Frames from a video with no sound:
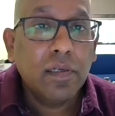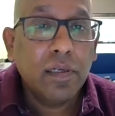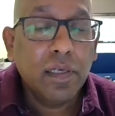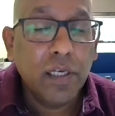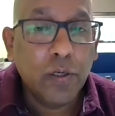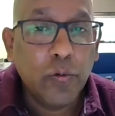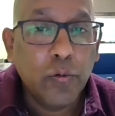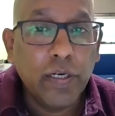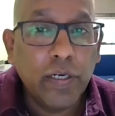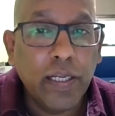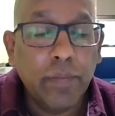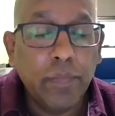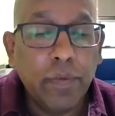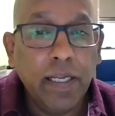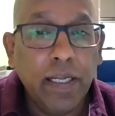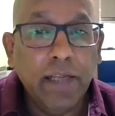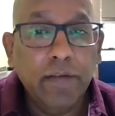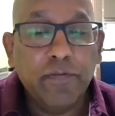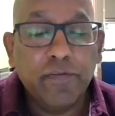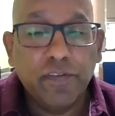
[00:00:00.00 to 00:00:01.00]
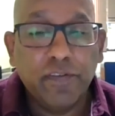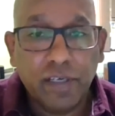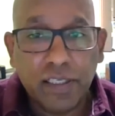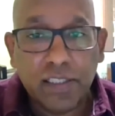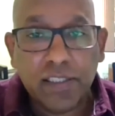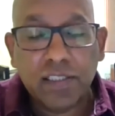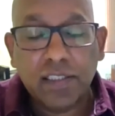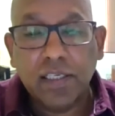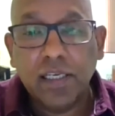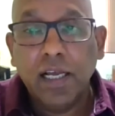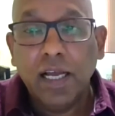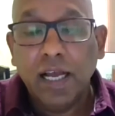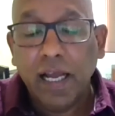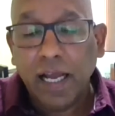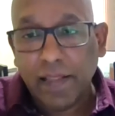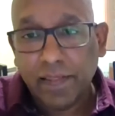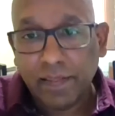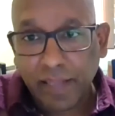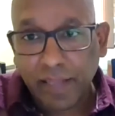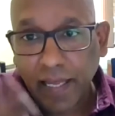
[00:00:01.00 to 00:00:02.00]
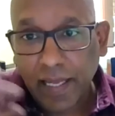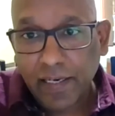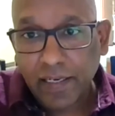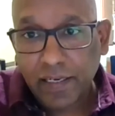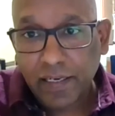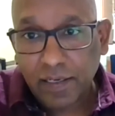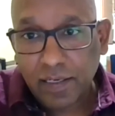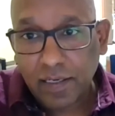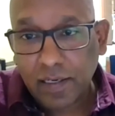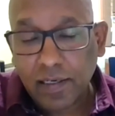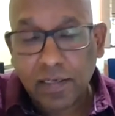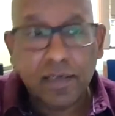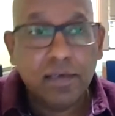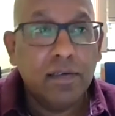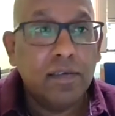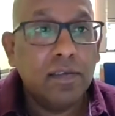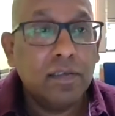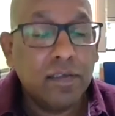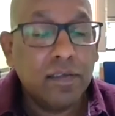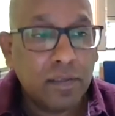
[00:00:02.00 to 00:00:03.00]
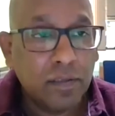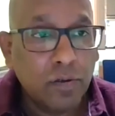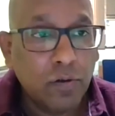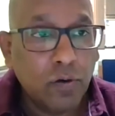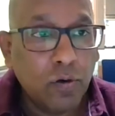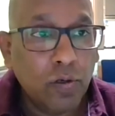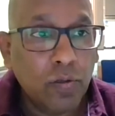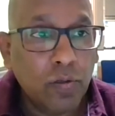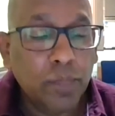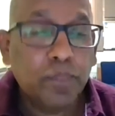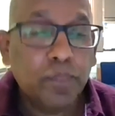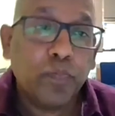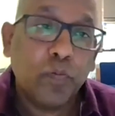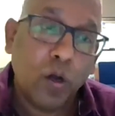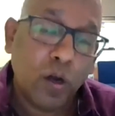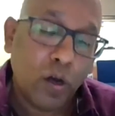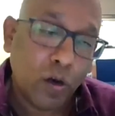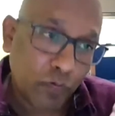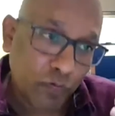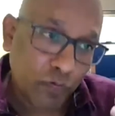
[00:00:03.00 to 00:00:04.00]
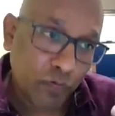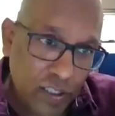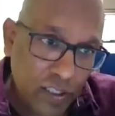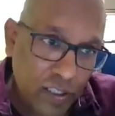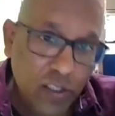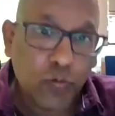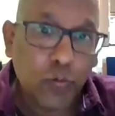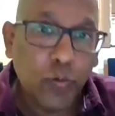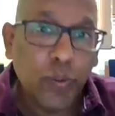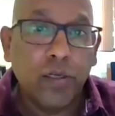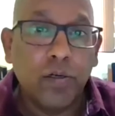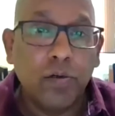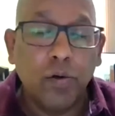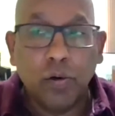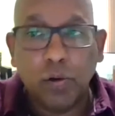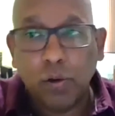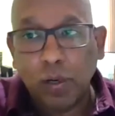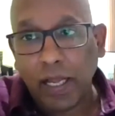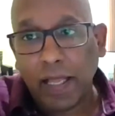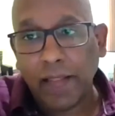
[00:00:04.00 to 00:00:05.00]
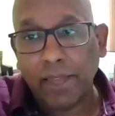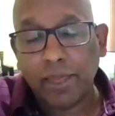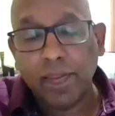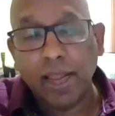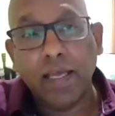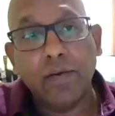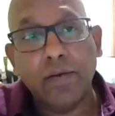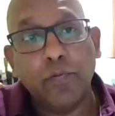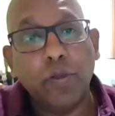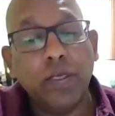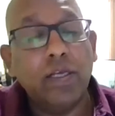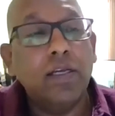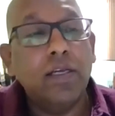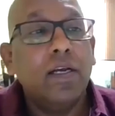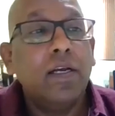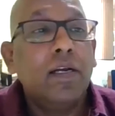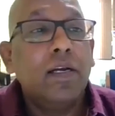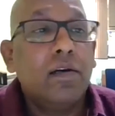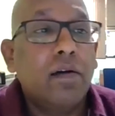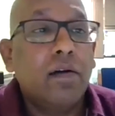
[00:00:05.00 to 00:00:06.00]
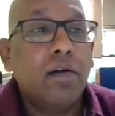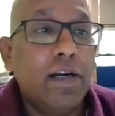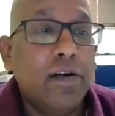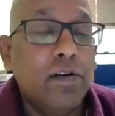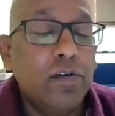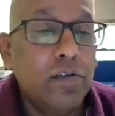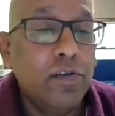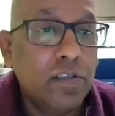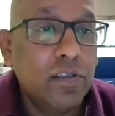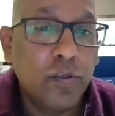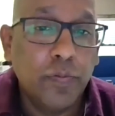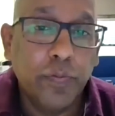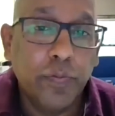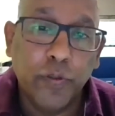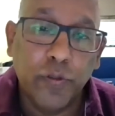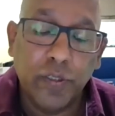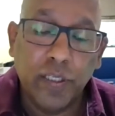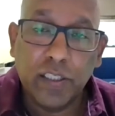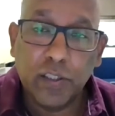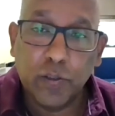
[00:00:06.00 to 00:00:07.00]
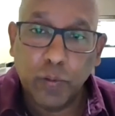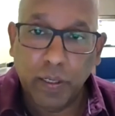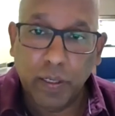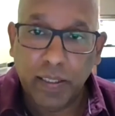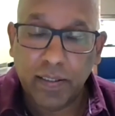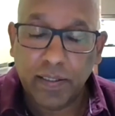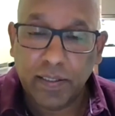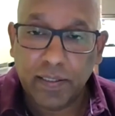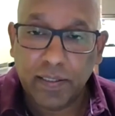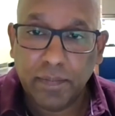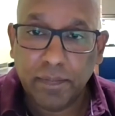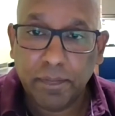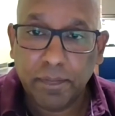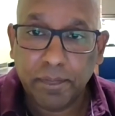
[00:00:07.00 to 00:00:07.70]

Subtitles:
equitably first and then grow? Or first we grow and then we try to distribute this wealth?